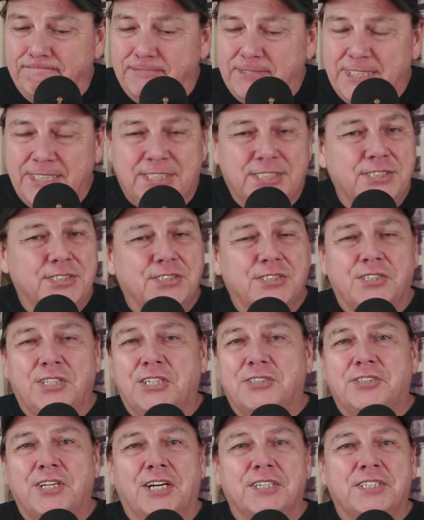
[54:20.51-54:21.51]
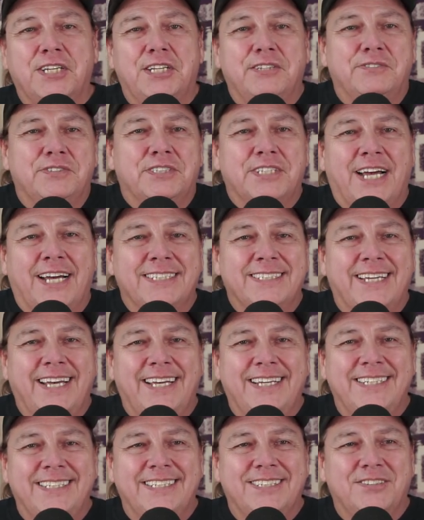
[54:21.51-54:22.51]
This is Let's Talk Native with John
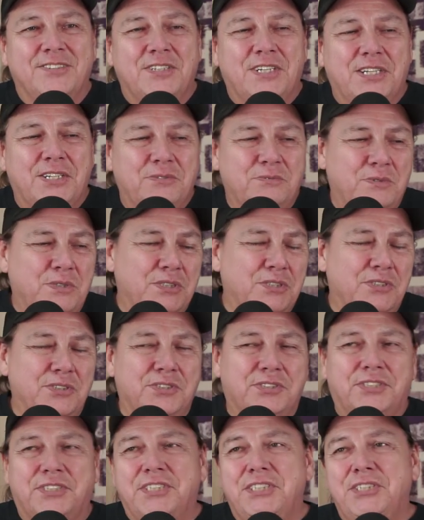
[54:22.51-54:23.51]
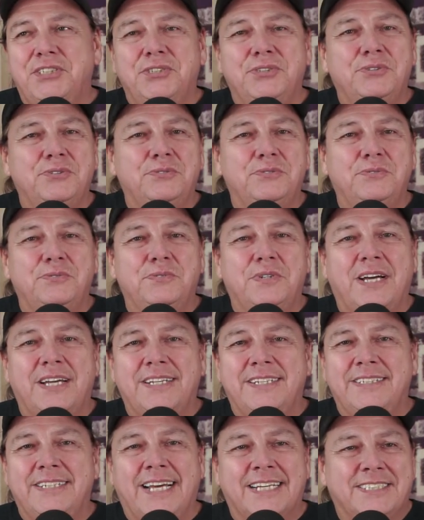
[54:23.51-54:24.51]
Kane. We'll see you
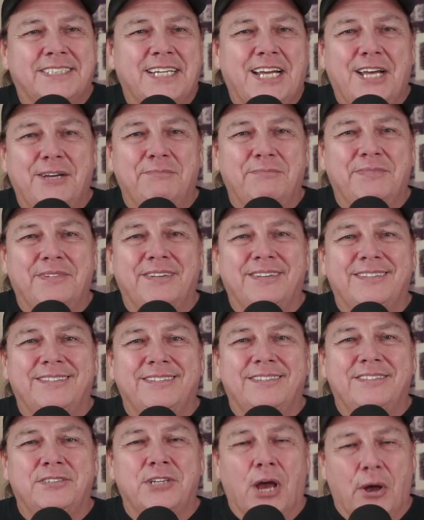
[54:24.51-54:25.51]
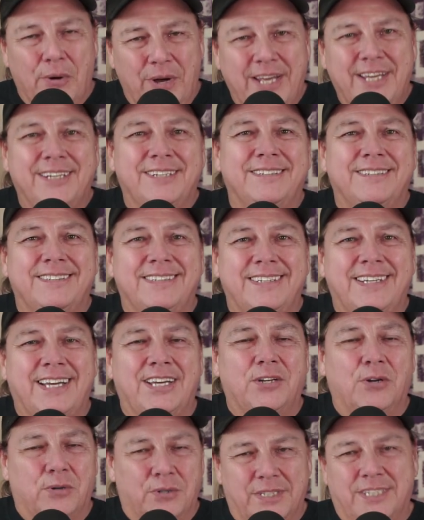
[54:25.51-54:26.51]
next time. Nyawe
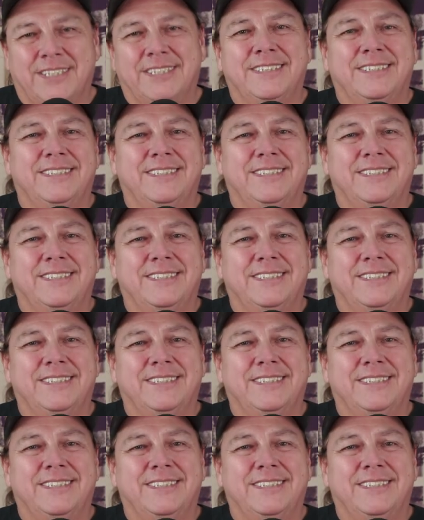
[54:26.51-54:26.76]
and Ona.